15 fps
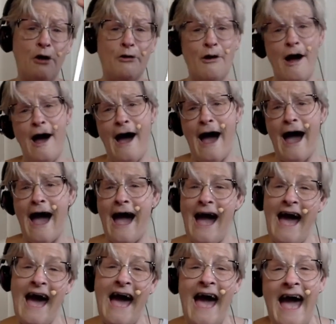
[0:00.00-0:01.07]

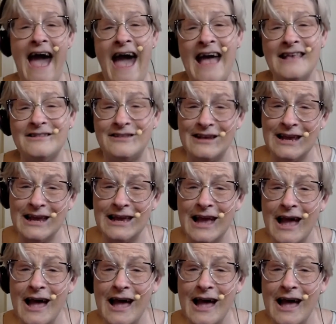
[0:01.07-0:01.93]
crazy.